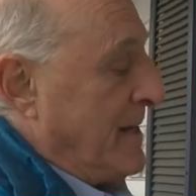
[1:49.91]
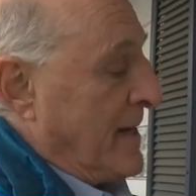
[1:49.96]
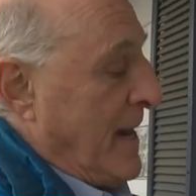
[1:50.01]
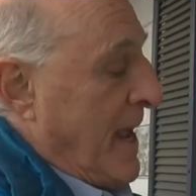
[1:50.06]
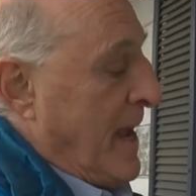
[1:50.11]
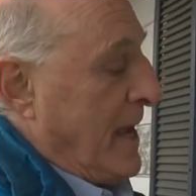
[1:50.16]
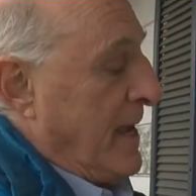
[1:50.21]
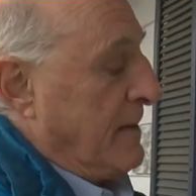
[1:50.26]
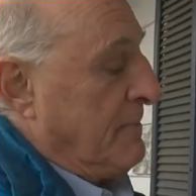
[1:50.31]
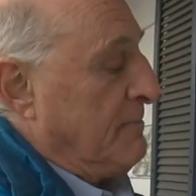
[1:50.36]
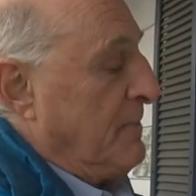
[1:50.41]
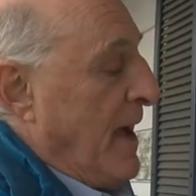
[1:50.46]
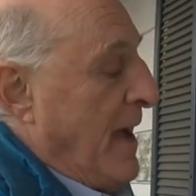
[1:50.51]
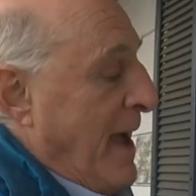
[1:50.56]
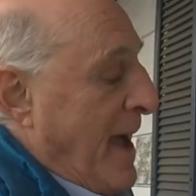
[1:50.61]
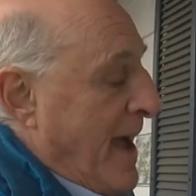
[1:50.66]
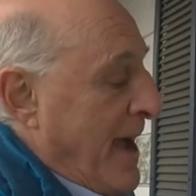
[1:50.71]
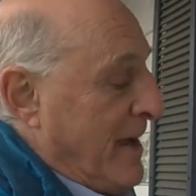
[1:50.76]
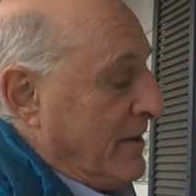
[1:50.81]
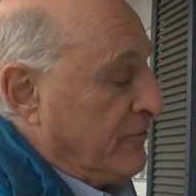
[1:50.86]
name,
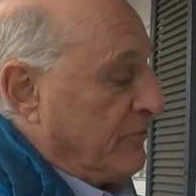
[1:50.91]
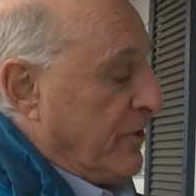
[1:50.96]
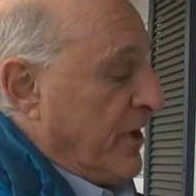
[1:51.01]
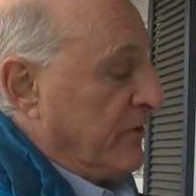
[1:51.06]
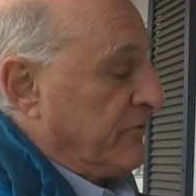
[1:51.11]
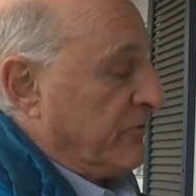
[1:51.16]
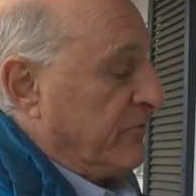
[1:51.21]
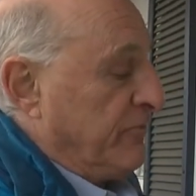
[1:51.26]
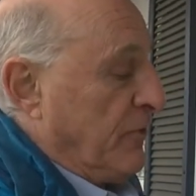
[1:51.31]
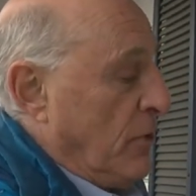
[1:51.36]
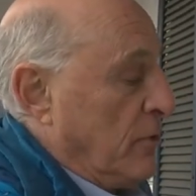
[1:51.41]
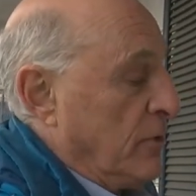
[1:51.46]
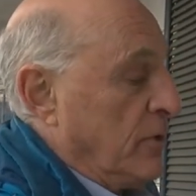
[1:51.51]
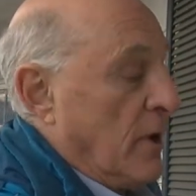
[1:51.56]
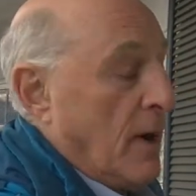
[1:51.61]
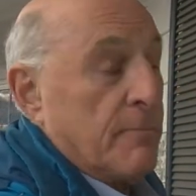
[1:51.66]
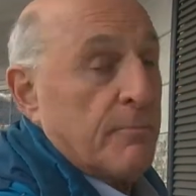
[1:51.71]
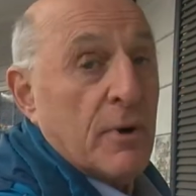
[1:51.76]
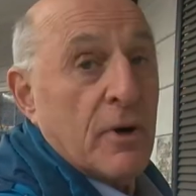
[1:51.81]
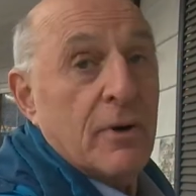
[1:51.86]
address, phone
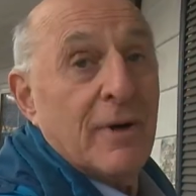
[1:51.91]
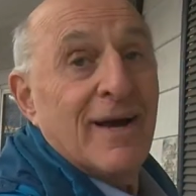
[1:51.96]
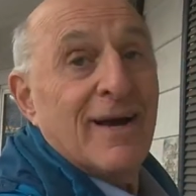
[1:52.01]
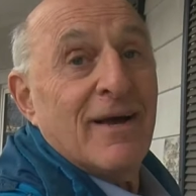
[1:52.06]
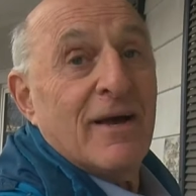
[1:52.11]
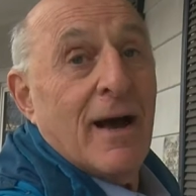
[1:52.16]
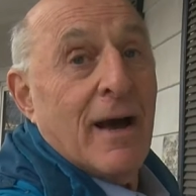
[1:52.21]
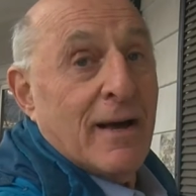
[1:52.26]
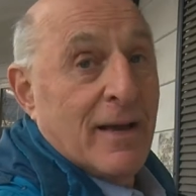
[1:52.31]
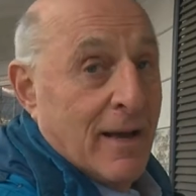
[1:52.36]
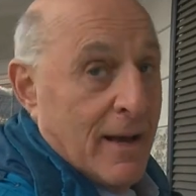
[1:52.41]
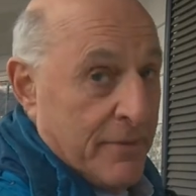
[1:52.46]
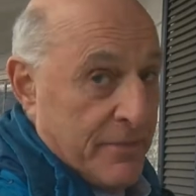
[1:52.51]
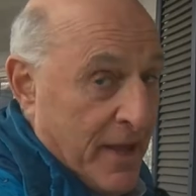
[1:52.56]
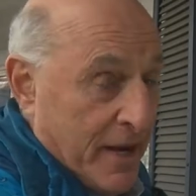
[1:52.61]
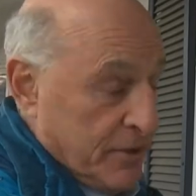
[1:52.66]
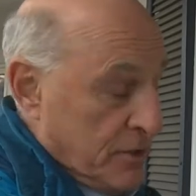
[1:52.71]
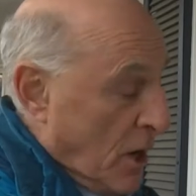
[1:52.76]
number. They